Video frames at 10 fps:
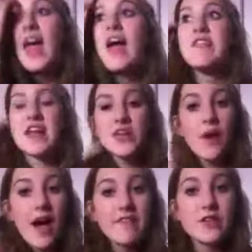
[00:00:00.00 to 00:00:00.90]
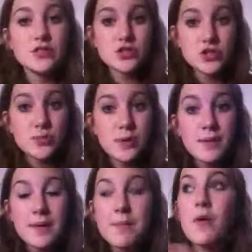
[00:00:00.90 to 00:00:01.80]
And then you have those
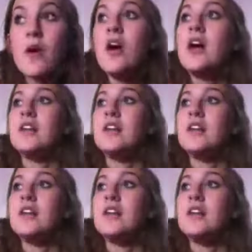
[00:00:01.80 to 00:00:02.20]
stupid people,